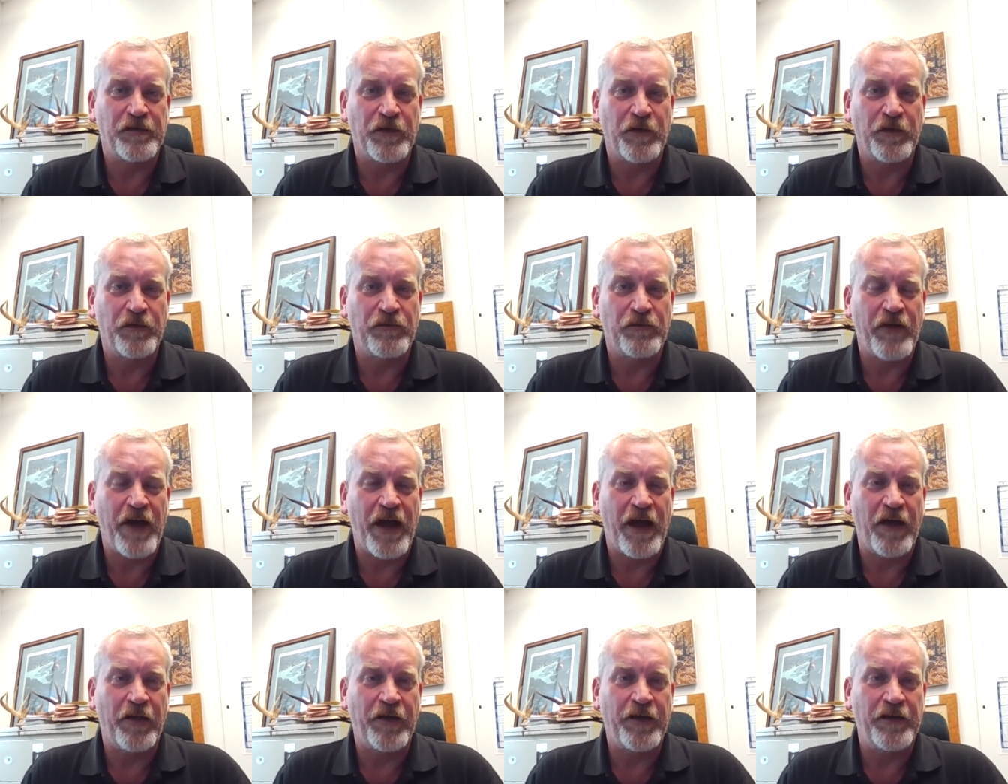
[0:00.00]
those
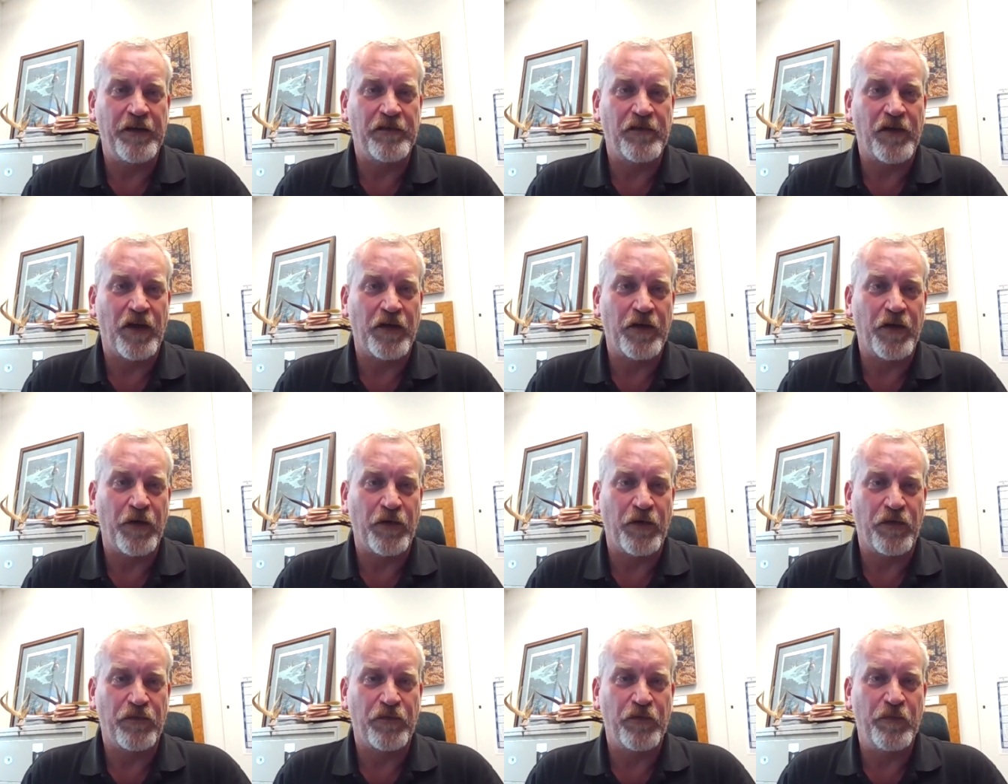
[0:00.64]
valleys all
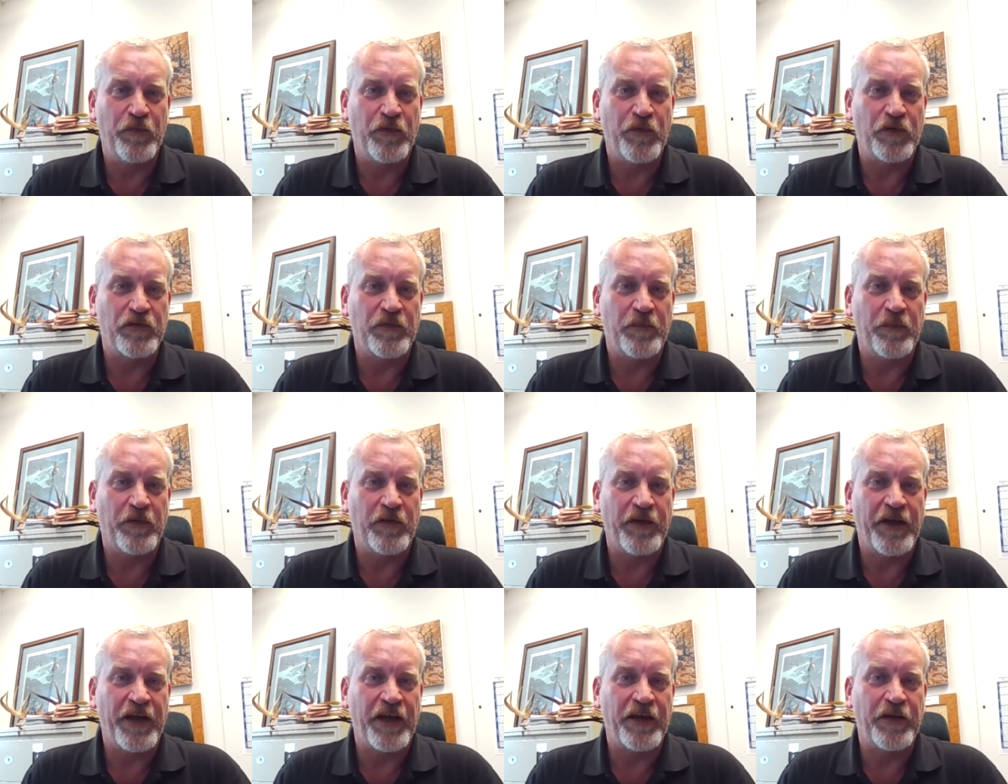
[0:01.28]
go through
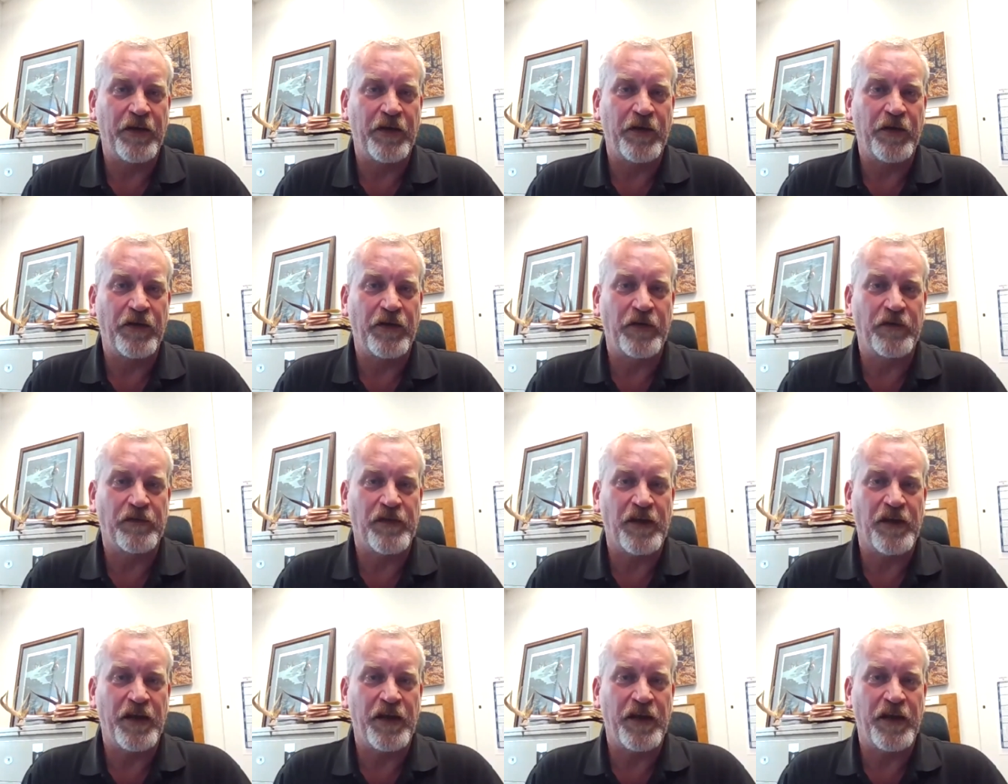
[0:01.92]
multiple landowners,